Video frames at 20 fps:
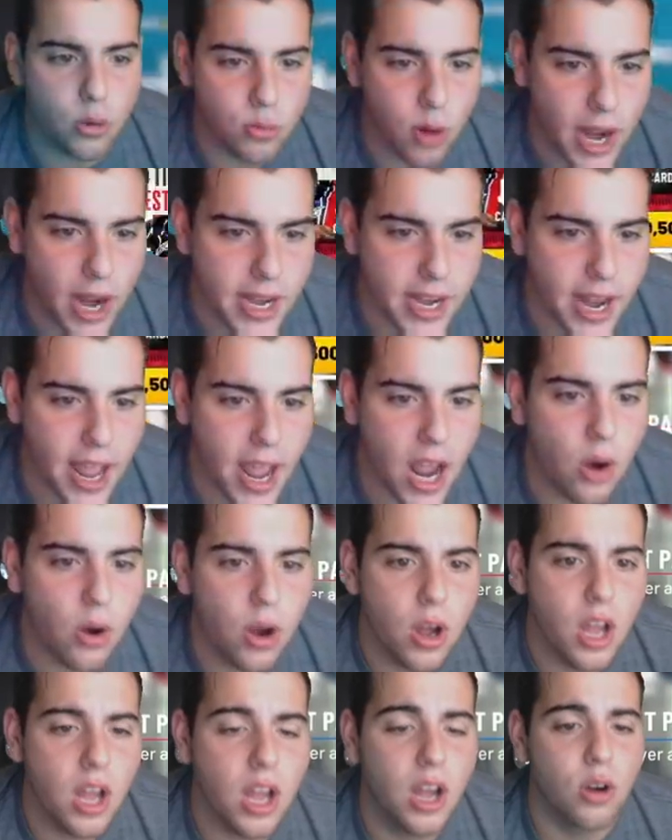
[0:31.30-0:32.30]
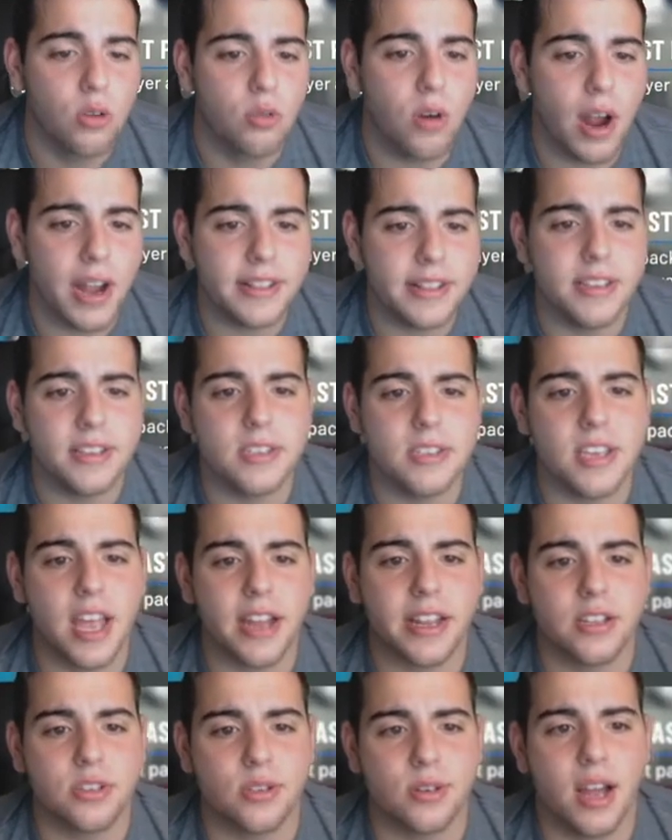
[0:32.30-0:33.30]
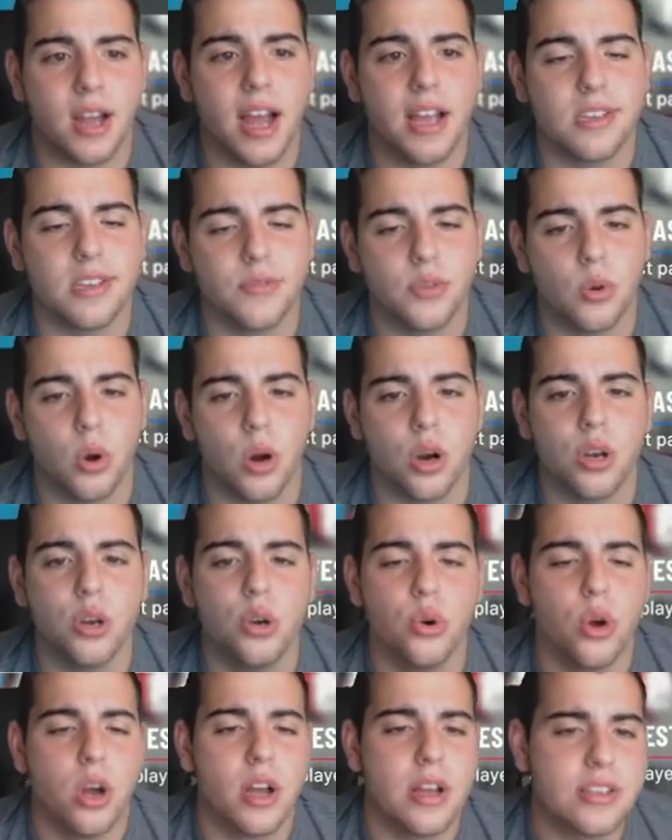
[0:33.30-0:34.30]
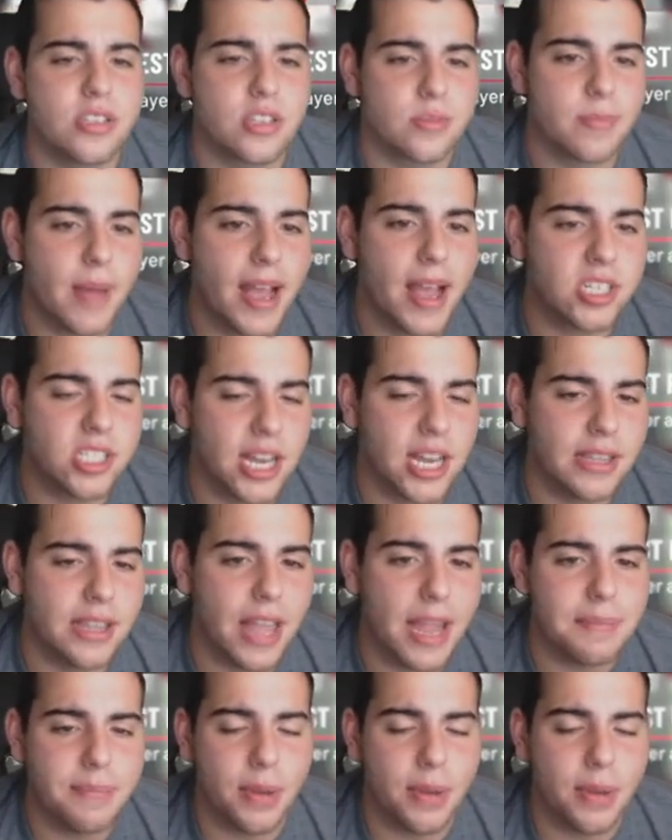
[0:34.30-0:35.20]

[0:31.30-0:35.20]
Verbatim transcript: right now, right this second. So guys, if you are new, smash that like